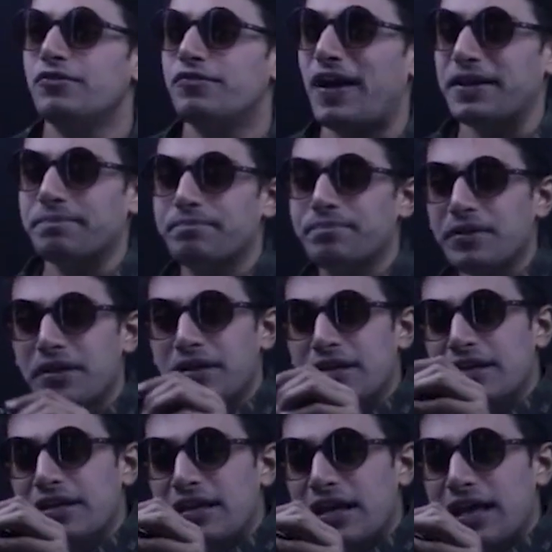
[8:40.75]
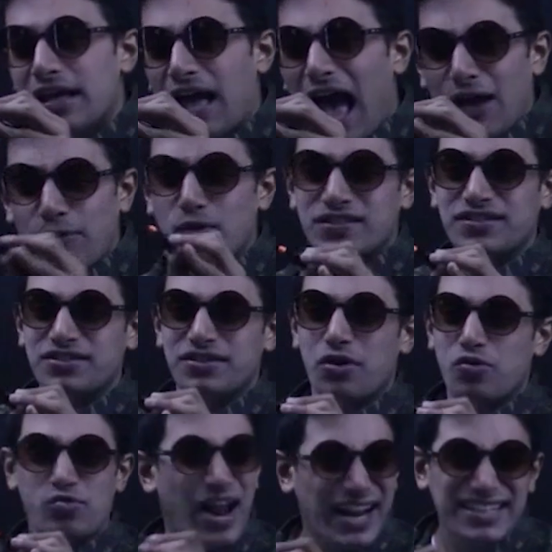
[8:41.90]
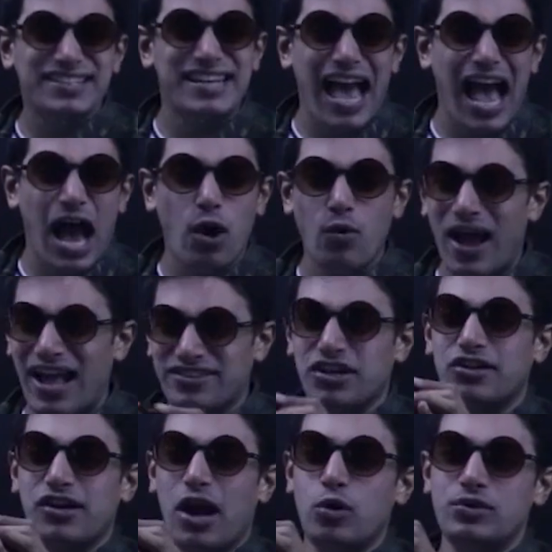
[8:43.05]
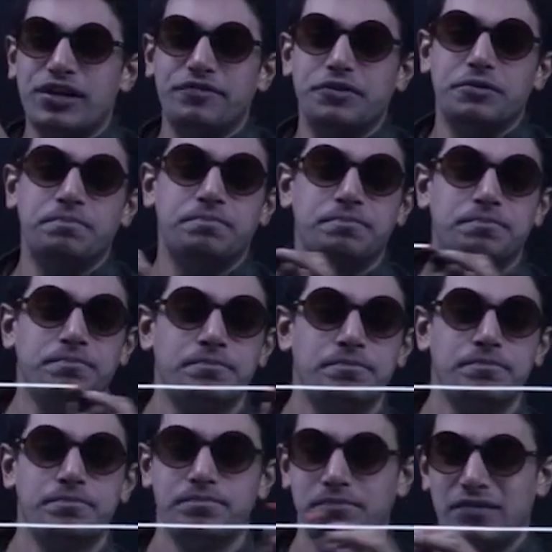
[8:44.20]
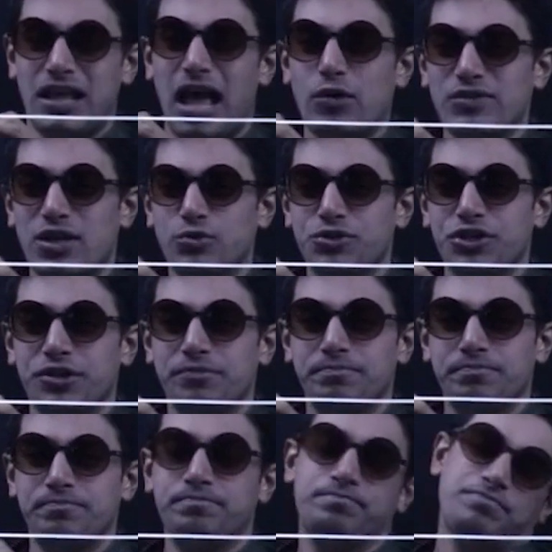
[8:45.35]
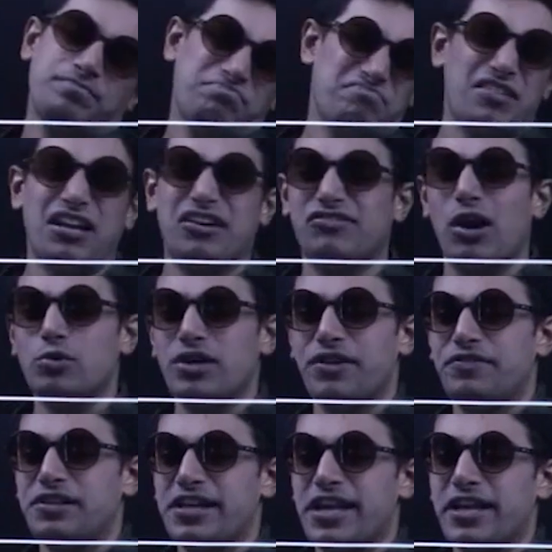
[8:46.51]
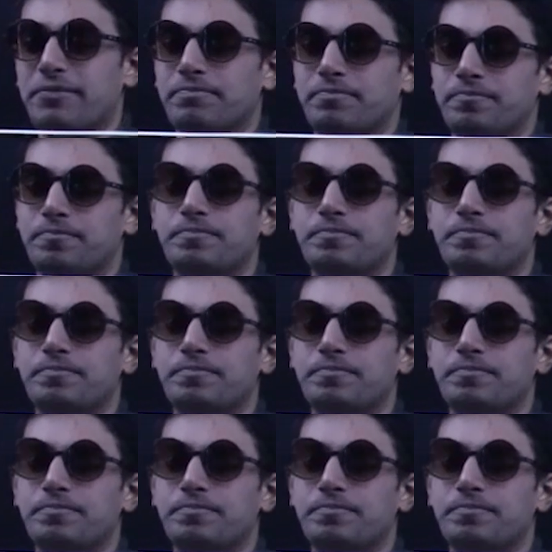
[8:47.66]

Fine. I was right now at the ground level. I was out here. Ground level A.